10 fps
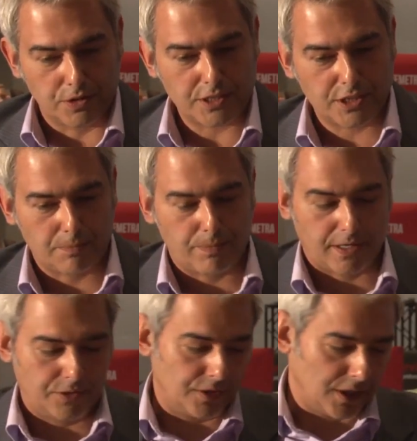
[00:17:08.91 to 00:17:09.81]
let's get
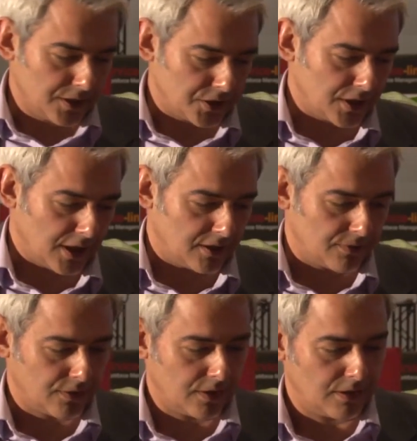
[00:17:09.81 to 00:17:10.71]
back to the other side
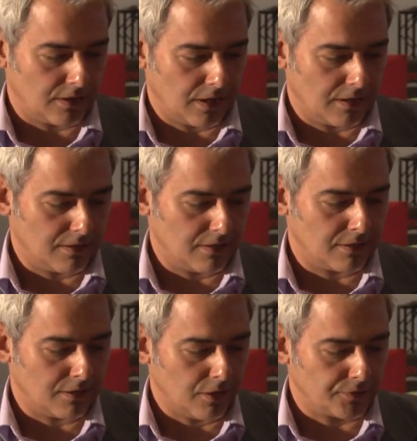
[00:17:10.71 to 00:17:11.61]
of
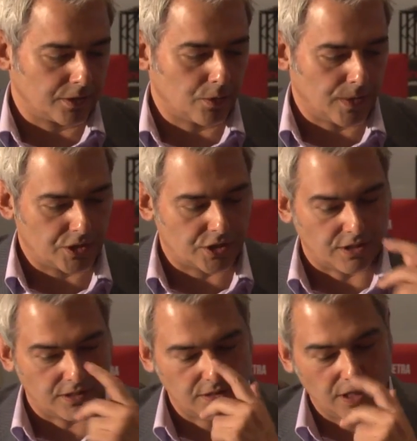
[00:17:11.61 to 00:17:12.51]
the
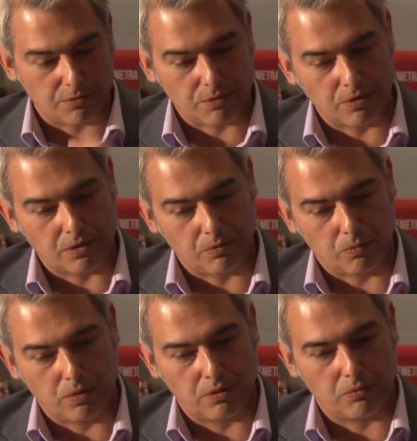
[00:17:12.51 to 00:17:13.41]
question.
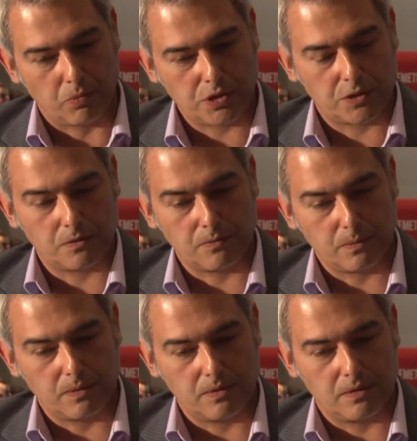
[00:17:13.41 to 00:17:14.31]
What's
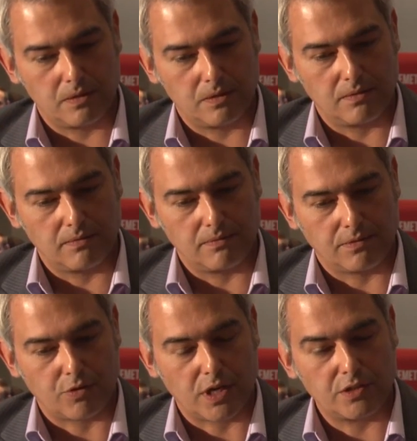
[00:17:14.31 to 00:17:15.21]

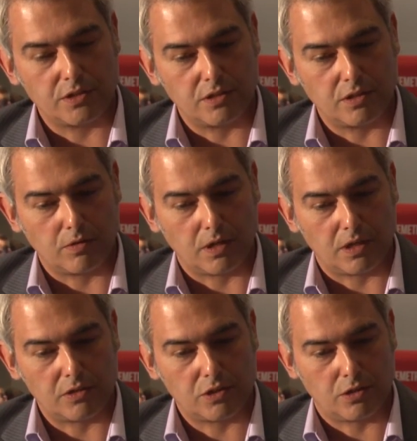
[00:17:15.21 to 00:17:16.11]
Verizon
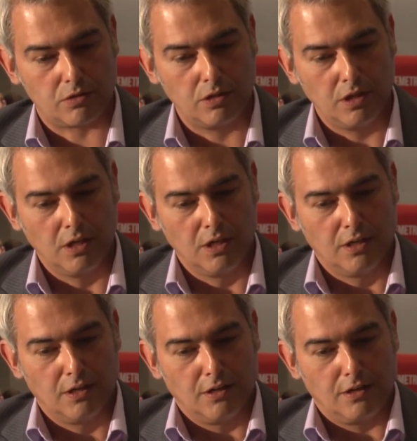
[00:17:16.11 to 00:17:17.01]
doing to
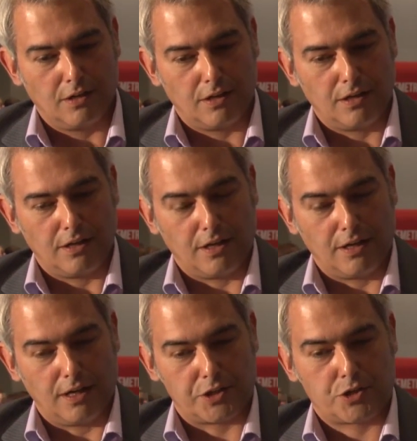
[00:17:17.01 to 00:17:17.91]

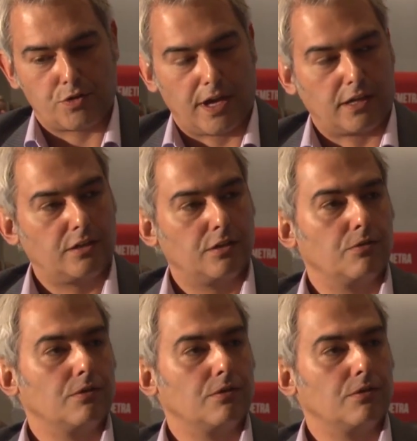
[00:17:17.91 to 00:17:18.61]
attract